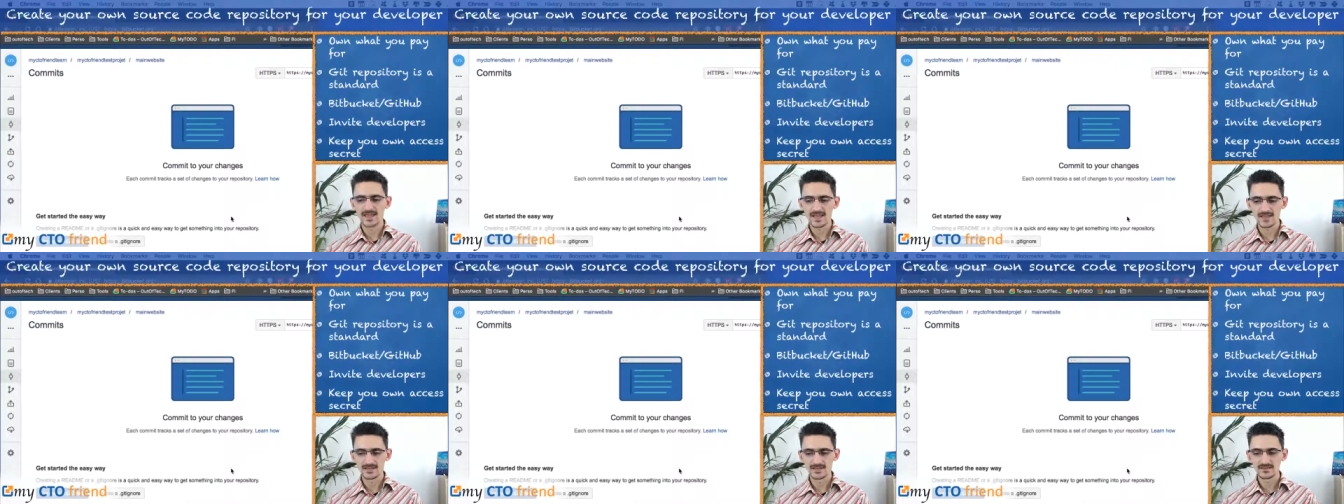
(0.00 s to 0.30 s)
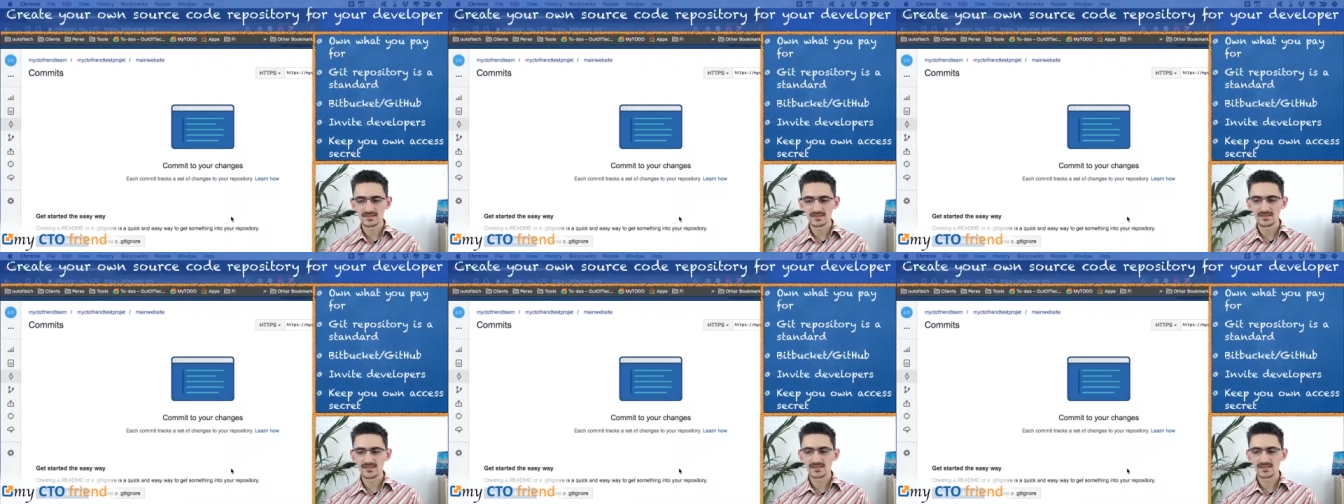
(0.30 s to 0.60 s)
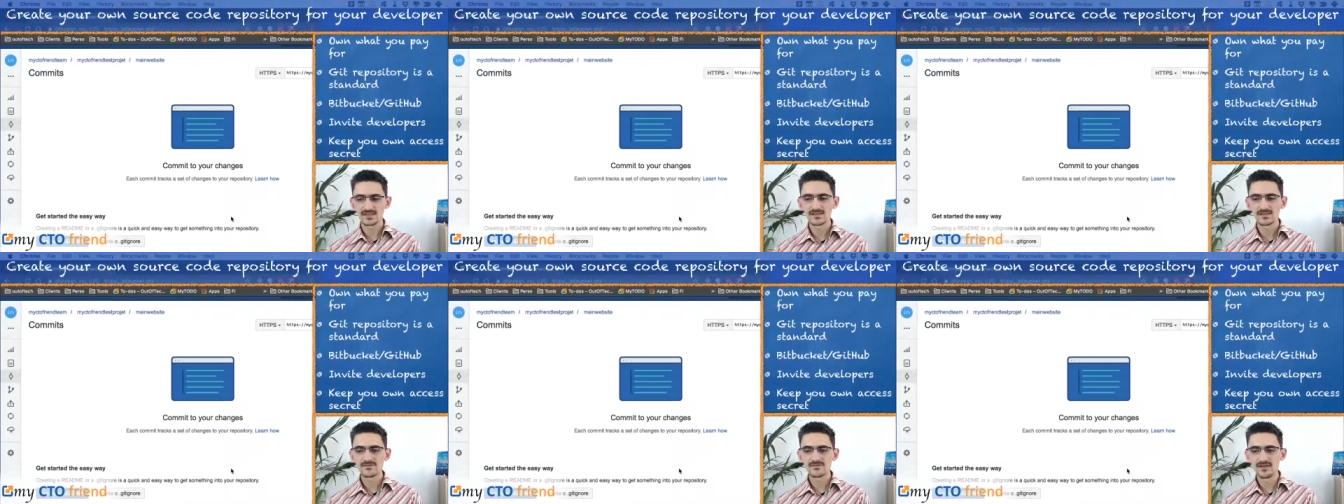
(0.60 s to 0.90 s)
and
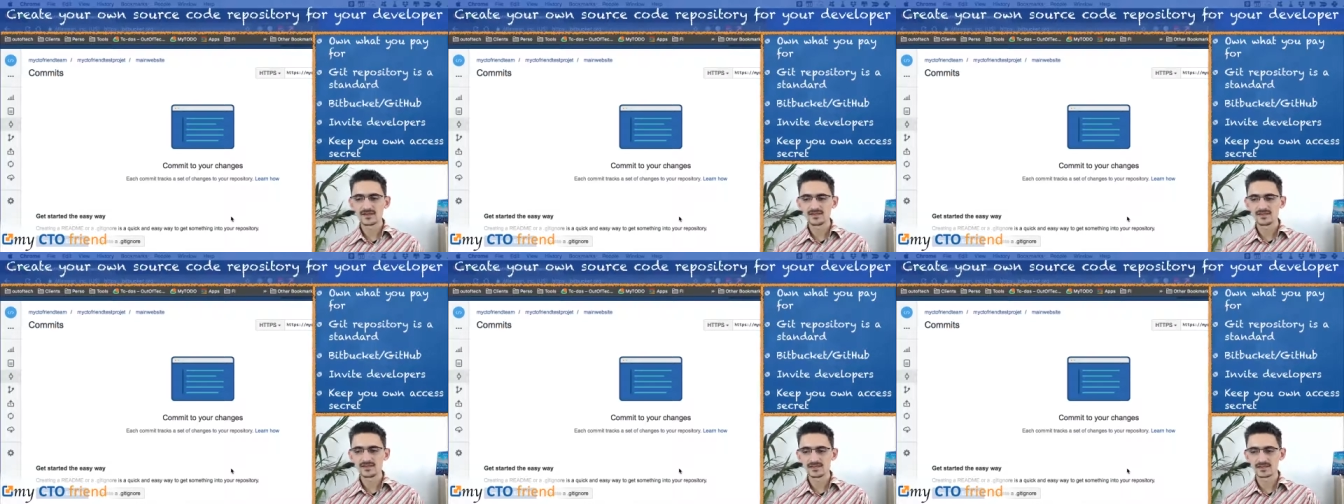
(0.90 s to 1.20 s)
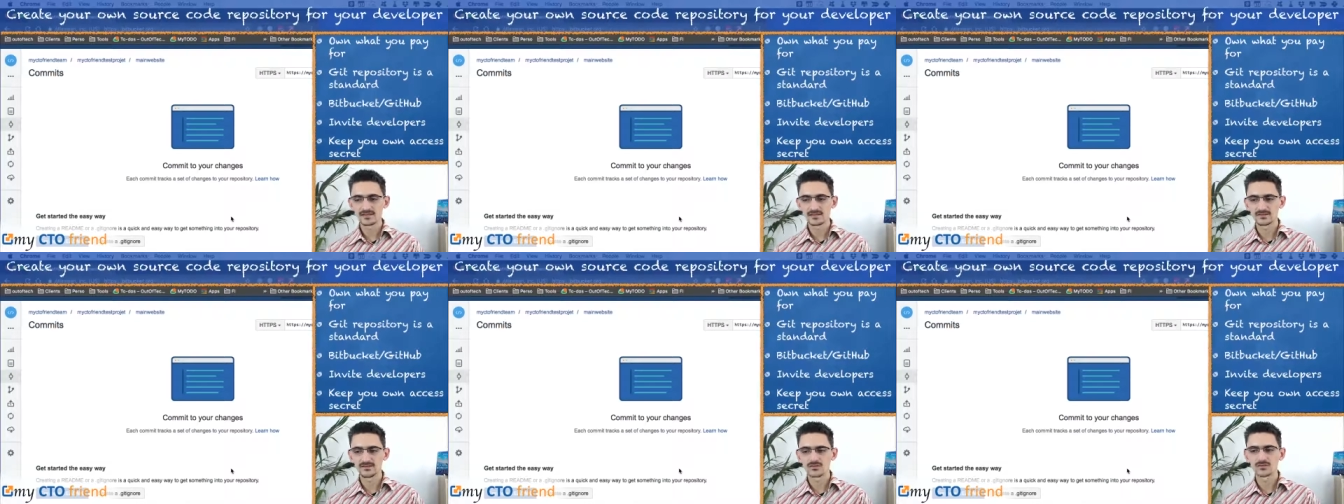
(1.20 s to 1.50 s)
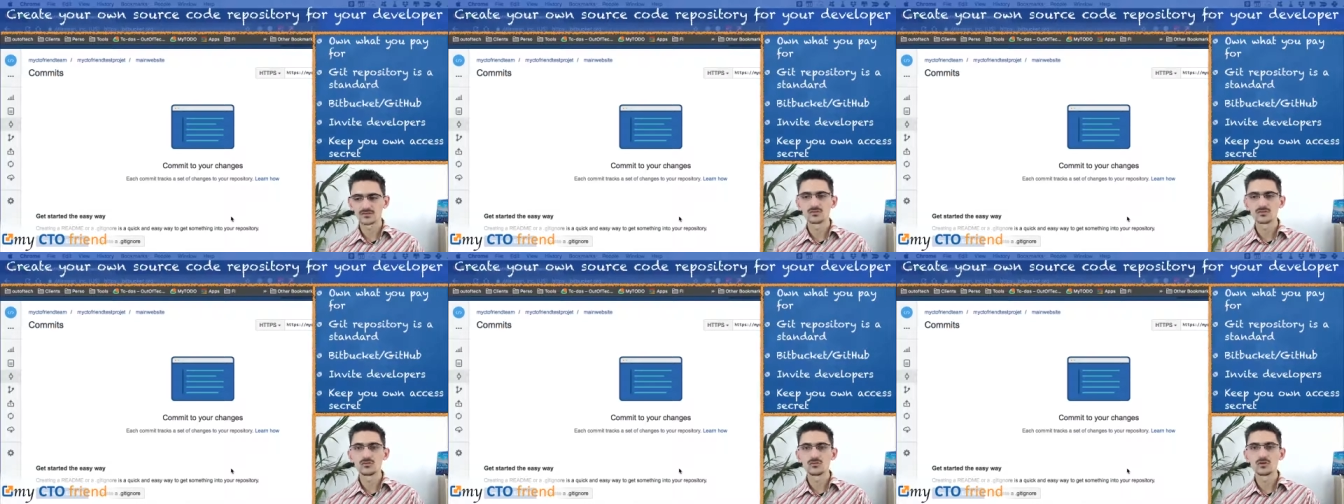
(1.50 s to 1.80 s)
then give
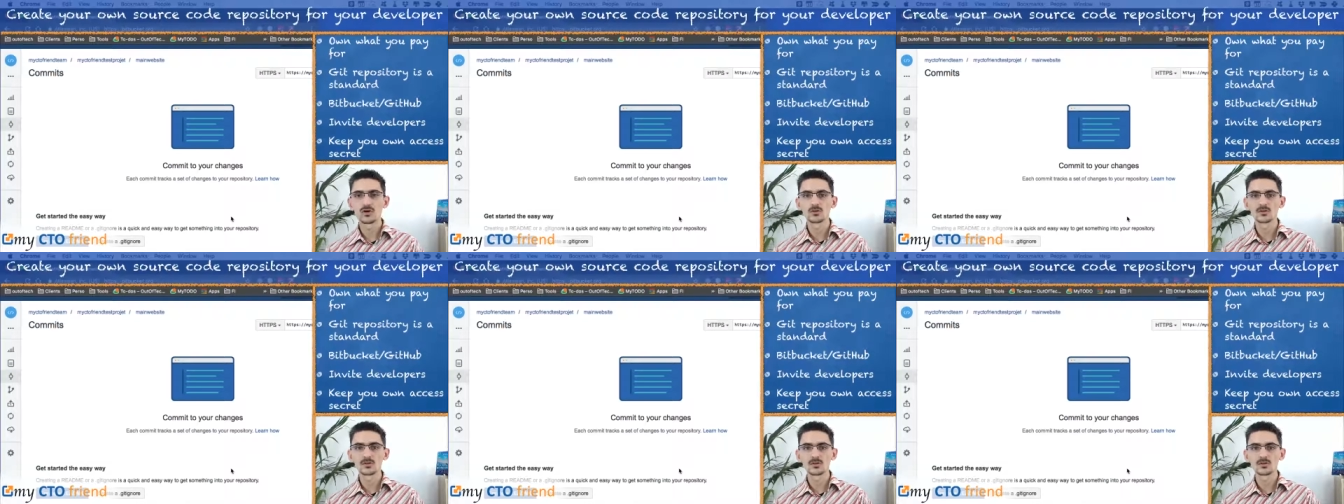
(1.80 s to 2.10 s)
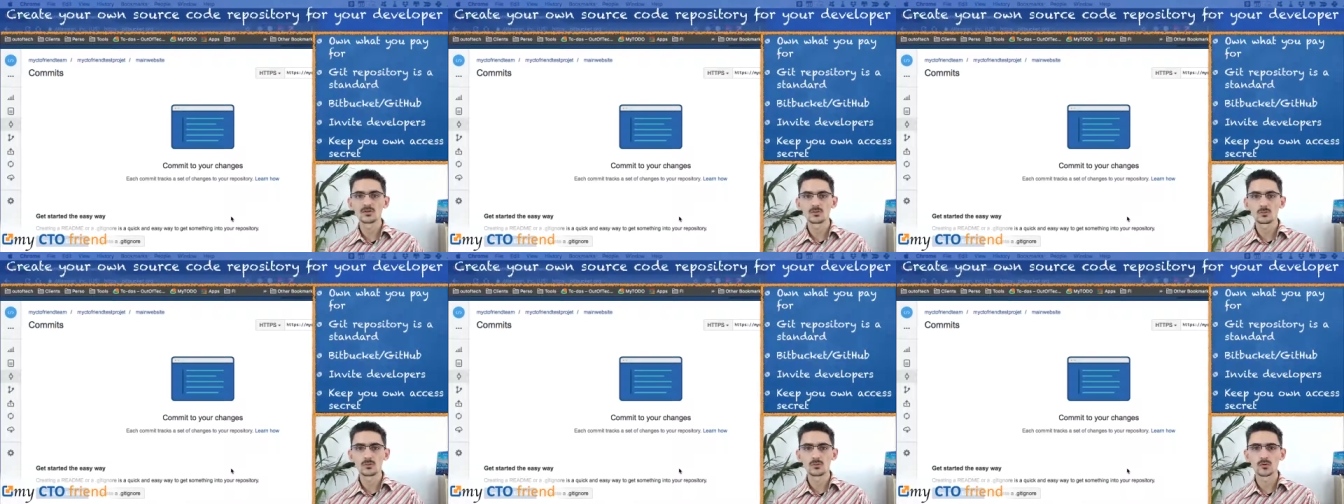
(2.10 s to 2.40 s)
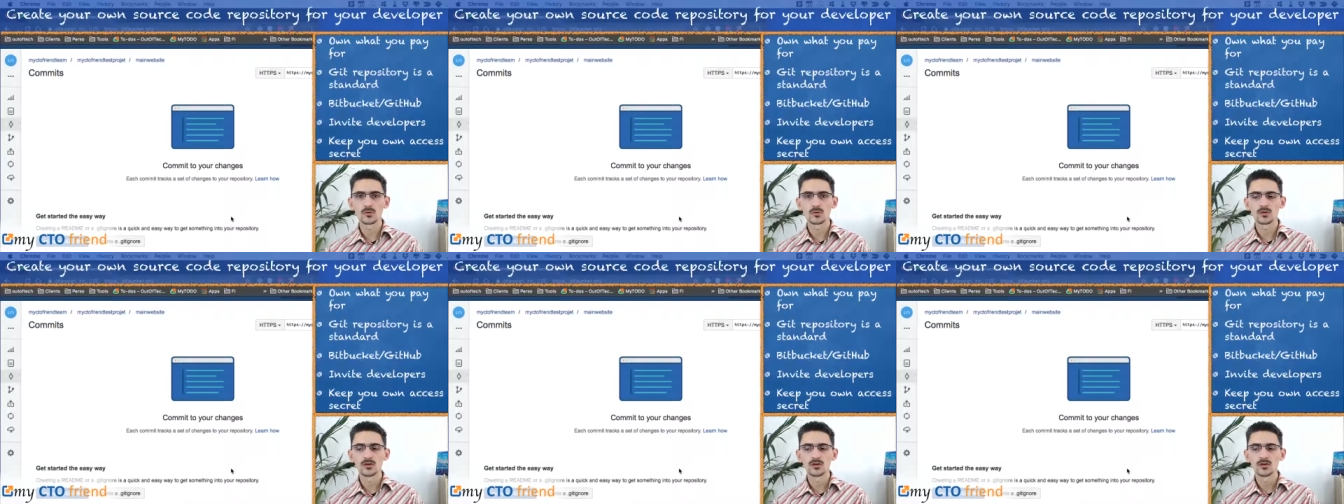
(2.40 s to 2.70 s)
access to your
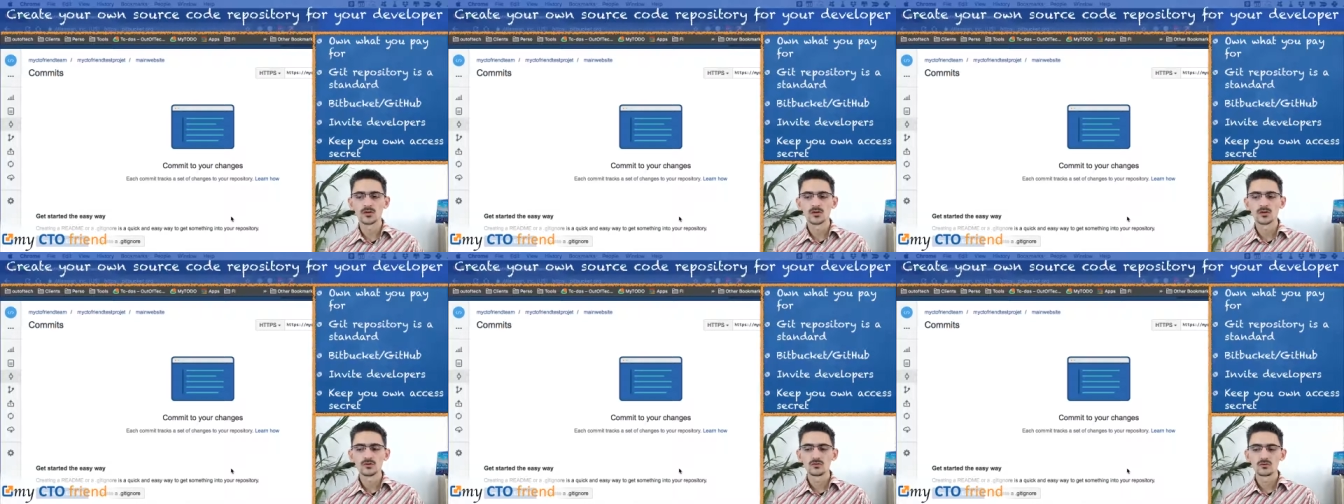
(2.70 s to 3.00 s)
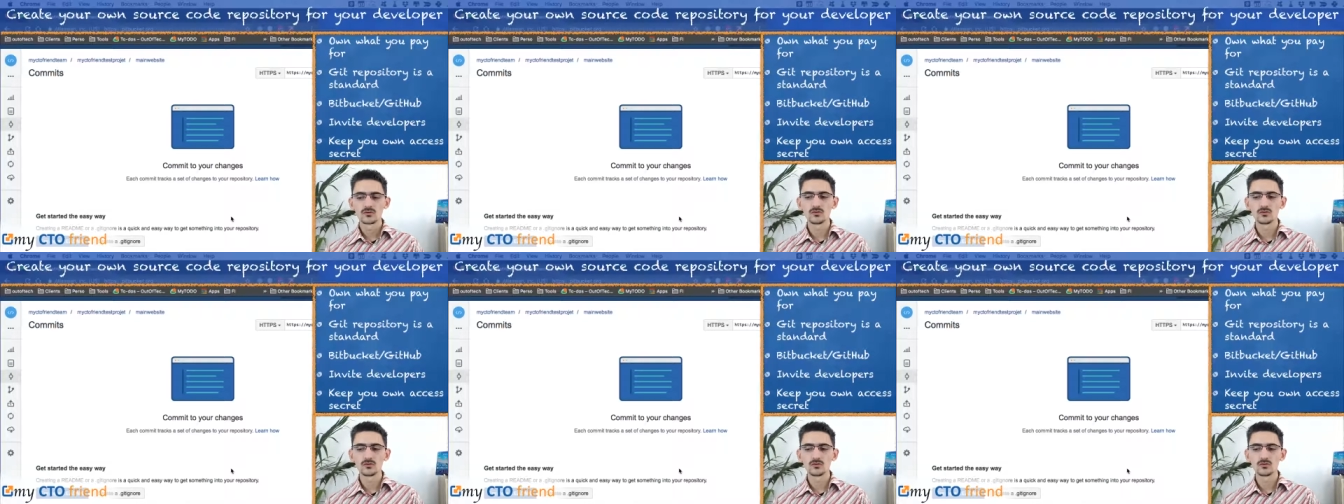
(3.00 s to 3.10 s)
developer